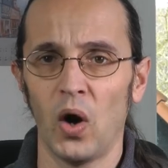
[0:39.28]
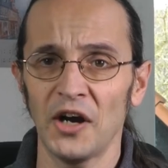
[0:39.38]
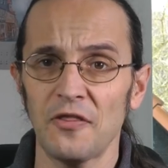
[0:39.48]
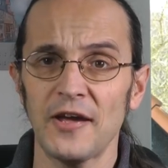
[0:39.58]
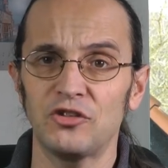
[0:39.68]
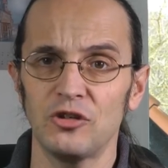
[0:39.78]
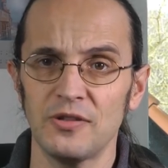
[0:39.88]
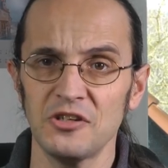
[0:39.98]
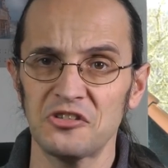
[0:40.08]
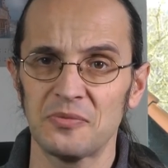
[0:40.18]
Why did they
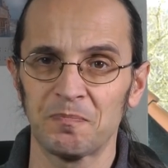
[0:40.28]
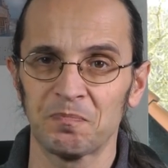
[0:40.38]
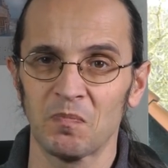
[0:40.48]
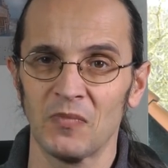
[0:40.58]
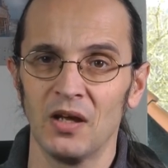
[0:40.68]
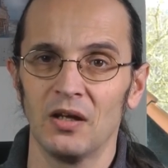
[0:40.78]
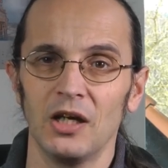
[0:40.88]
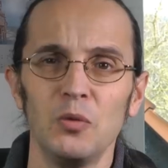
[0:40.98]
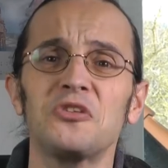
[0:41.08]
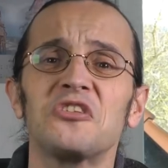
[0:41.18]
do this?
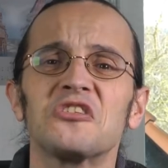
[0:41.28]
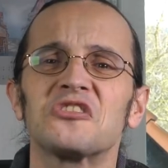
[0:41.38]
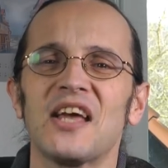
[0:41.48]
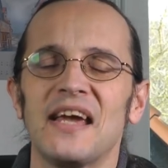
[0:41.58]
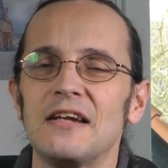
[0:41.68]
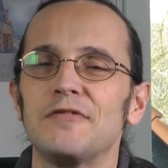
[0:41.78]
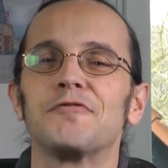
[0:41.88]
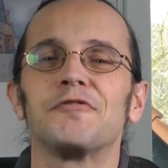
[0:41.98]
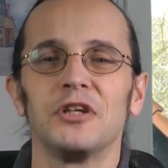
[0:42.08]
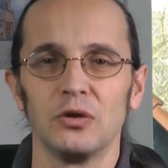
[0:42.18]
It was to
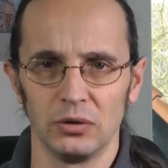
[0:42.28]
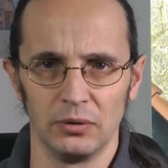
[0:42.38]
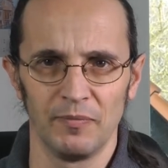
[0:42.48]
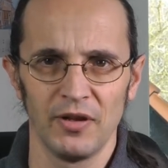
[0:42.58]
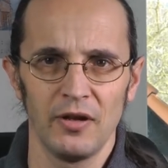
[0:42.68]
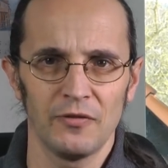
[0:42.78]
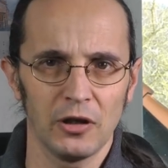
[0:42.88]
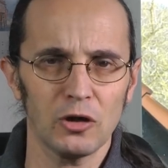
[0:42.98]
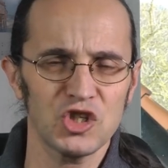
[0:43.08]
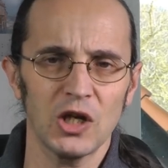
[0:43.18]
save fuel.
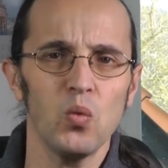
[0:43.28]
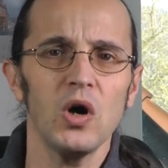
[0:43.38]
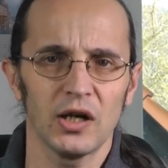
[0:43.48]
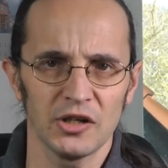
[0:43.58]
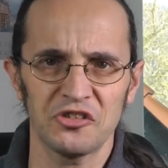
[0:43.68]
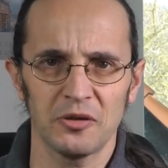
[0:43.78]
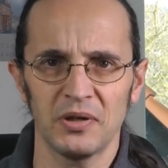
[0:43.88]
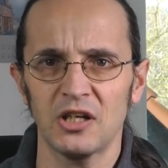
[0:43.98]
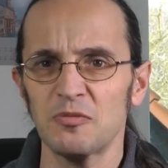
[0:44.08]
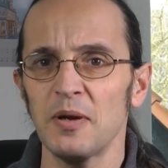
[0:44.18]
The logic was
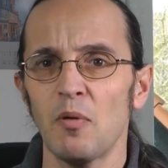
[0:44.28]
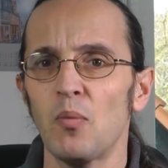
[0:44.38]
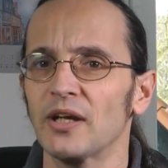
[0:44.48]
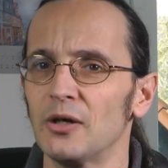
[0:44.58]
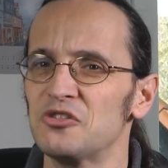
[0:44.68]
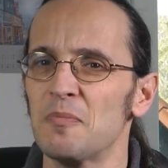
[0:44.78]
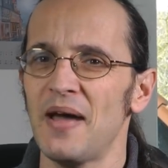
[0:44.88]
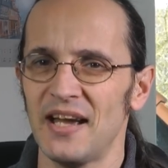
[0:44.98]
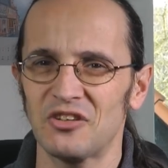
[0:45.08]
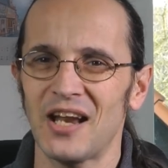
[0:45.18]
that because people would go to
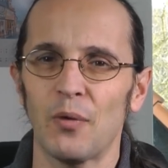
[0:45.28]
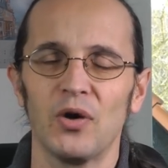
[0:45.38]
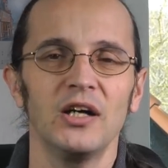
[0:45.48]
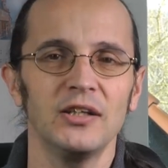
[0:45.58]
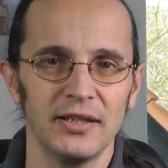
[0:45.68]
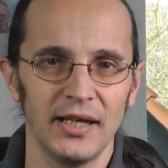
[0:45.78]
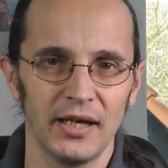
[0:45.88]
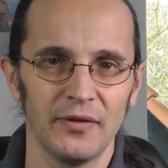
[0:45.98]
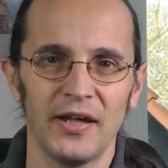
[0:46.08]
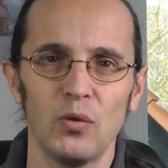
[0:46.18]
bed an hour
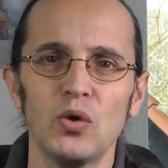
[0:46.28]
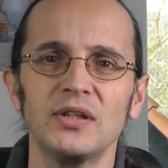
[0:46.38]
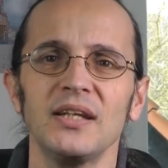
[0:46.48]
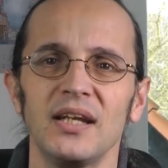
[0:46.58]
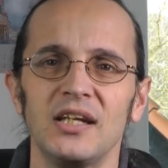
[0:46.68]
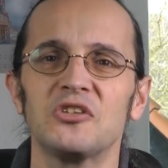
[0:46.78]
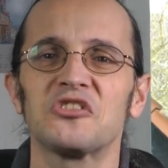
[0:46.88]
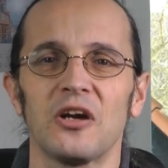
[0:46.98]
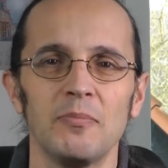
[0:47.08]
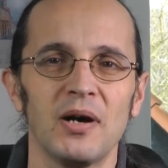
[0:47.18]
earlier, they wouldn't
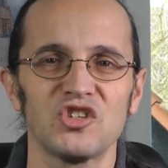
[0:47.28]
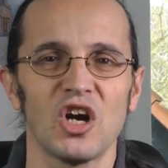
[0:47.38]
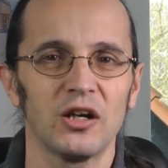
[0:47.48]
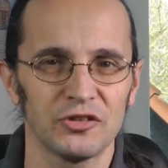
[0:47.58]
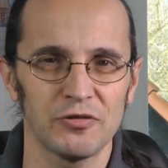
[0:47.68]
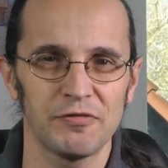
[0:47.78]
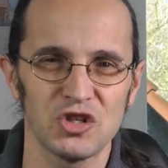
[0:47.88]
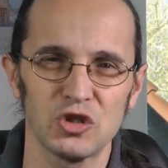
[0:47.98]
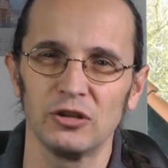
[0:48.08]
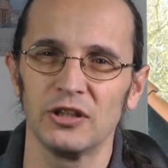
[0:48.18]
need so much
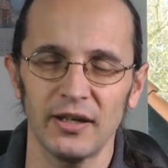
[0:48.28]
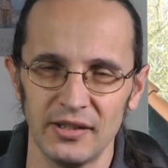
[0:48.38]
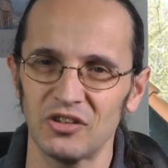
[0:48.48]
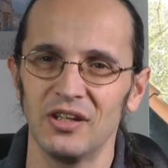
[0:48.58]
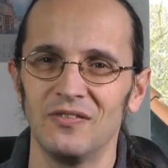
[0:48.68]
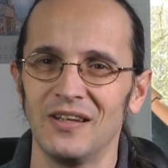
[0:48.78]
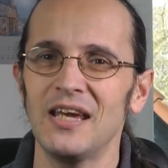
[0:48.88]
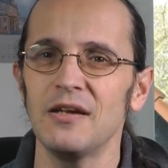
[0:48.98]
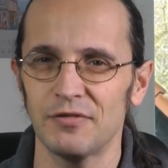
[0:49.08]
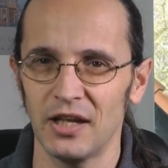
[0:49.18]
artificial light in
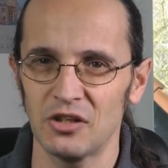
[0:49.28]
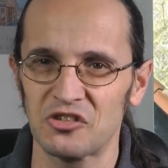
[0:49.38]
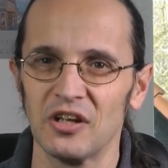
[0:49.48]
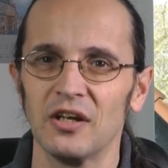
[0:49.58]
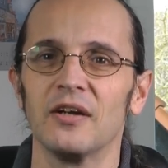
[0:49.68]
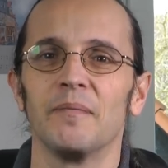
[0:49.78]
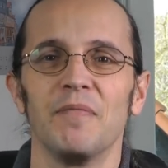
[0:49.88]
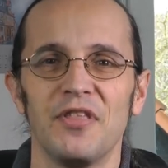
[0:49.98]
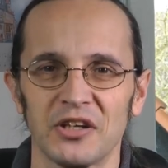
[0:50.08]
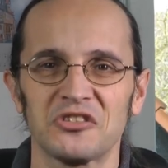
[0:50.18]
the evenings,
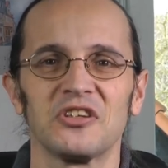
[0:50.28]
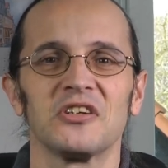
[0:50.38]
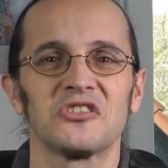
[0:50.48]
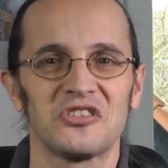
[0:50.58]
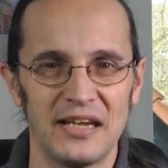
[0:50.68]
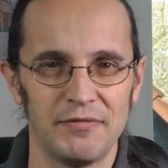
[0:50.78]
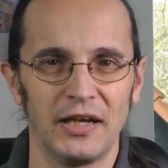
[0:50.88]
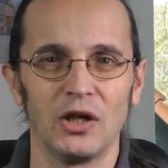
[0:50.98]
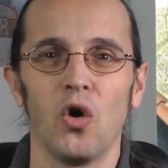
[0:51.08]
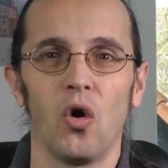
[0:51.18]
thus
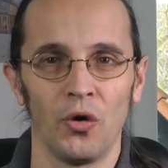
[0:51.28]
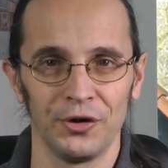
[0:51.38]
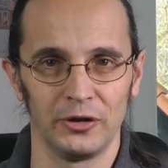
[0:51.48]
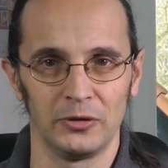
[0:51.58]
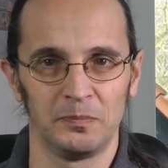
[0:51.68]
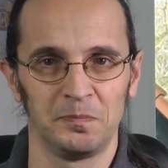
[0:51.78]
saving oil.